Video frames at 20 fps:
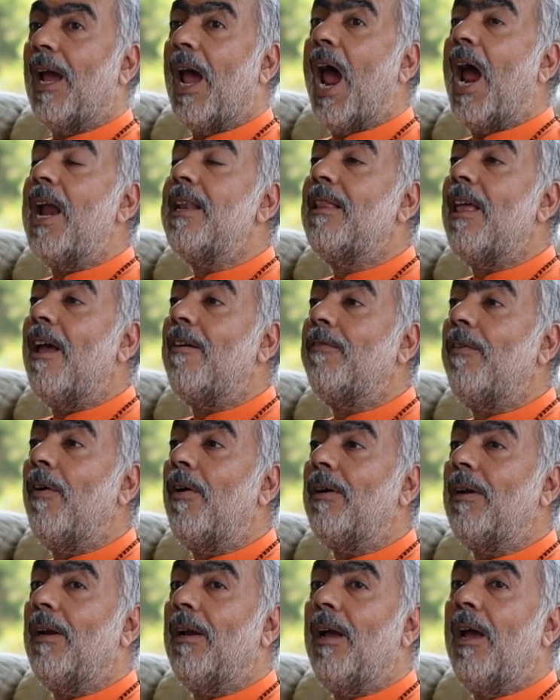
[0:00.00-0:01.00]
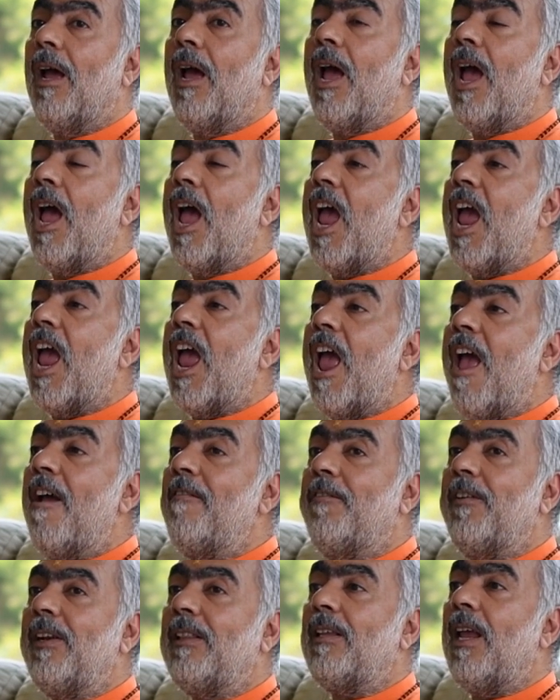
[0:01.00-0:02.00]
And therefore,
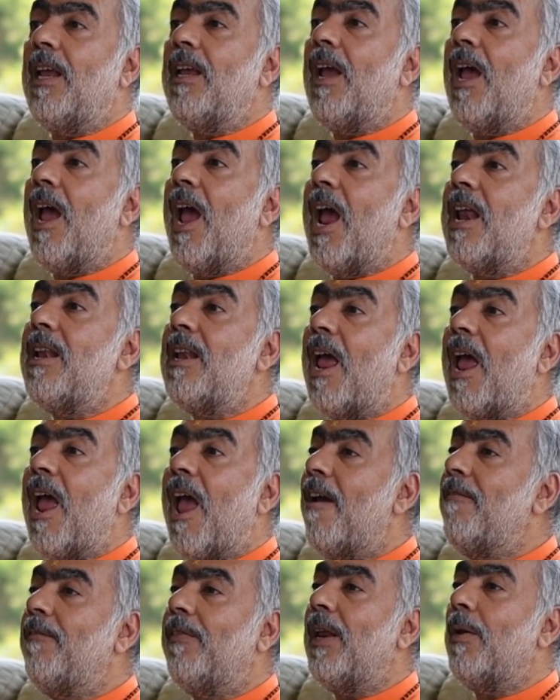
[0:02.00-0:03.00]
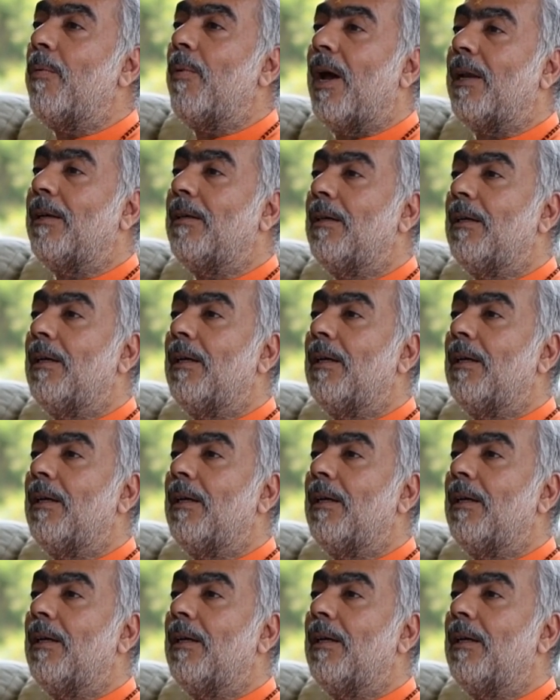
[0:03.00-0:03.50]
everything and everyone